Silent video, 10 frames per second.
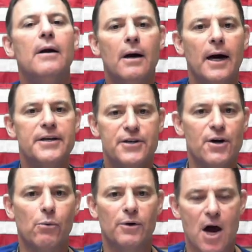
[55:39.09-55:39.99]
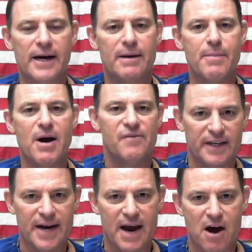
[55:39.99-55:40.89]
we're talking about
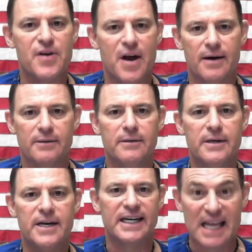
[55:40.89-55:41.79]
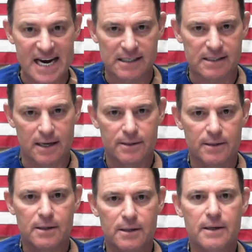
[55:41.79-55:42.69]
Philadelphia and Atlanta
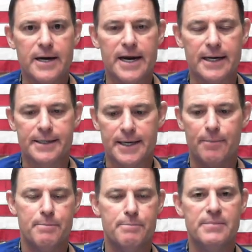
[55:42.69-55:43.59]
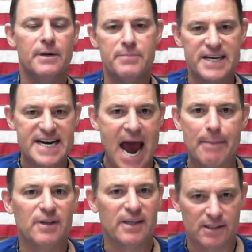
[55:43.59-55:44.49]
and
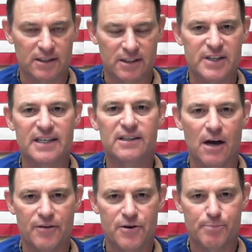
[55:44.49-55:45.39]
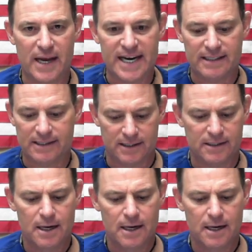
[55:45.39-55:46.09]
Minneapolis and some of these other places